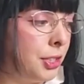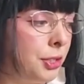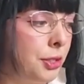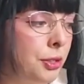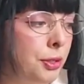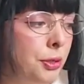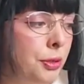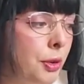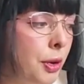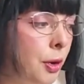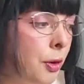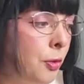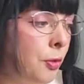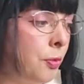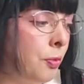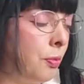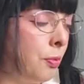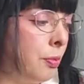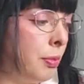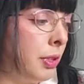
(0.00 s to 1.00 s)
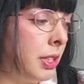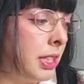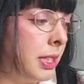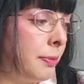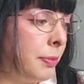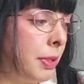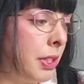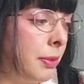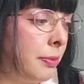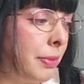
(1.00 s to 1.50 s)
you own
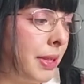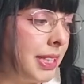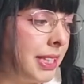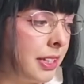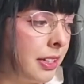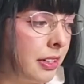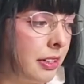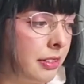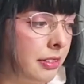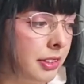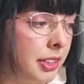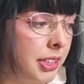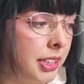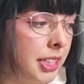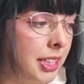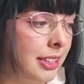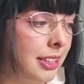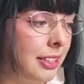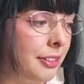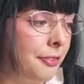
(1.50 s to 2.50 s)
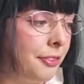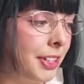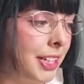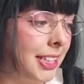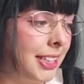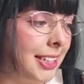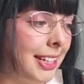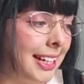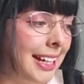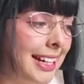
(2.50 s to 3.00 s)
multiple petticoats in
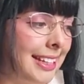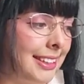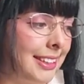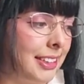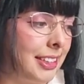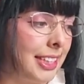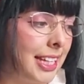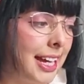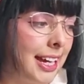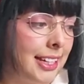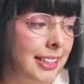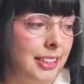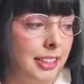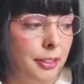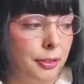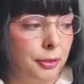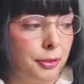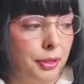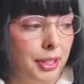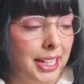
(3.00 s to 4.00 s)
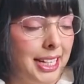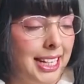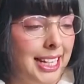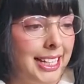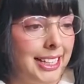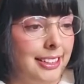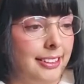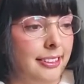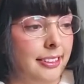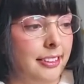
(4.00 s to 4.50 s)
different cuts and or
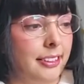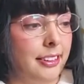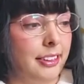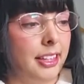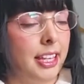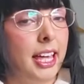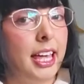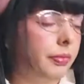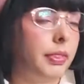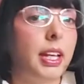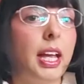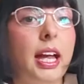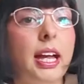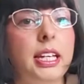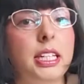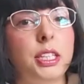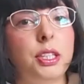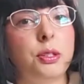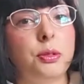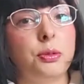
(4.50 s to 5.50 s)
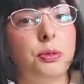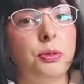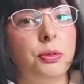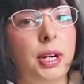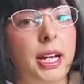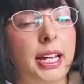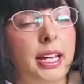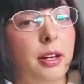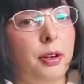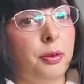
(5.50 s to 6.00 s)
lengths. I do.
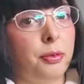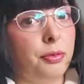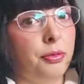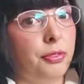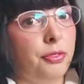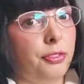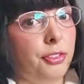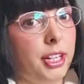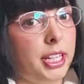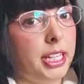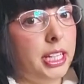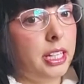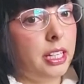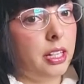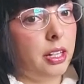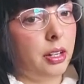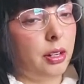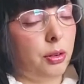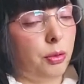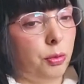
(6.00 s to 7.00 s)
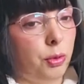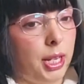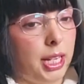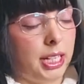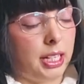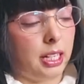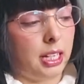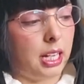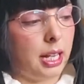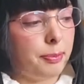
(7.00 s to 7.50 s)
I own 3,
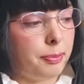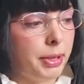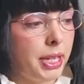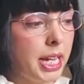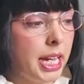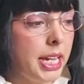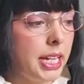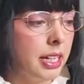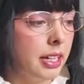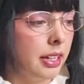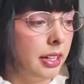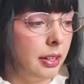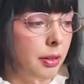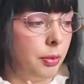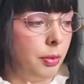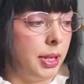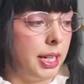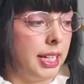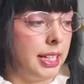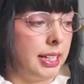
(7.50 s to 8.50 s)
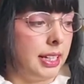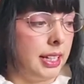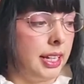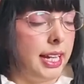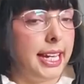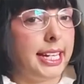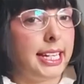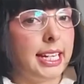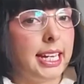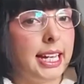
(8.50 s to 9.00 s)
one cupcake, one
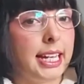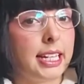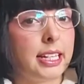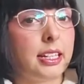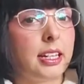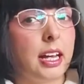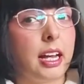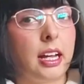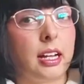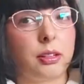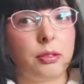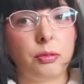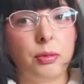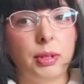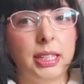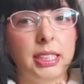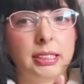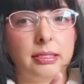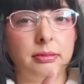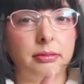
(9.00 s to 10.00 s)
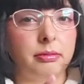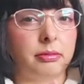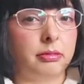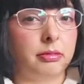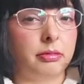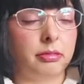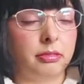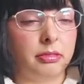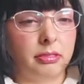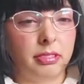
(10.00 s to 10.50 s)
A-line, and one
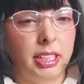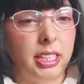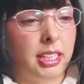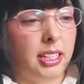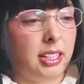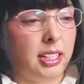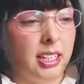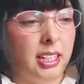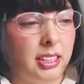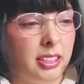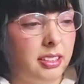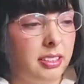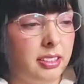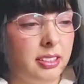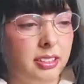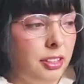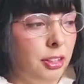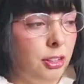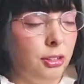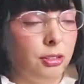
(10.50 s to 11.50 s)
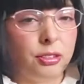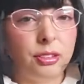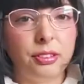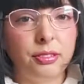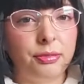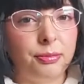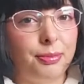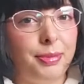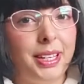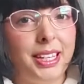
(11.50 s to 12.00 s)
really not
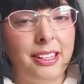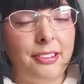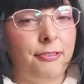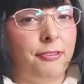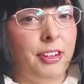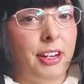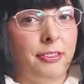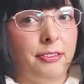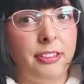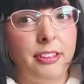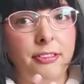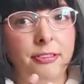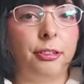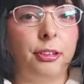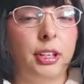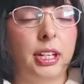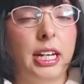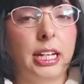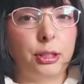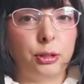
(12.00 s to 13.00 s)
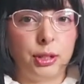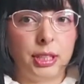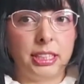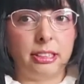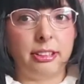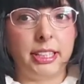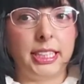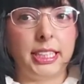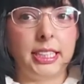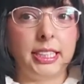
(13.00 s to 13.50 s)
very fluffy for casual
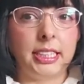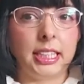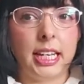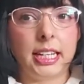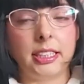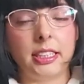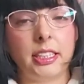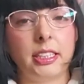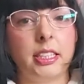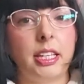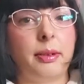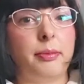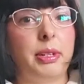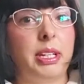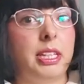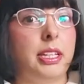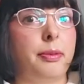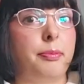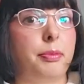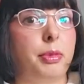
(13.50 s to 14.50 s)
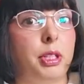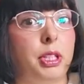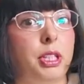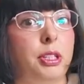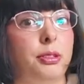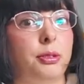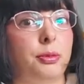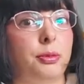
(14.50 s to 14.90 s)
dresses like this Emily Temple cute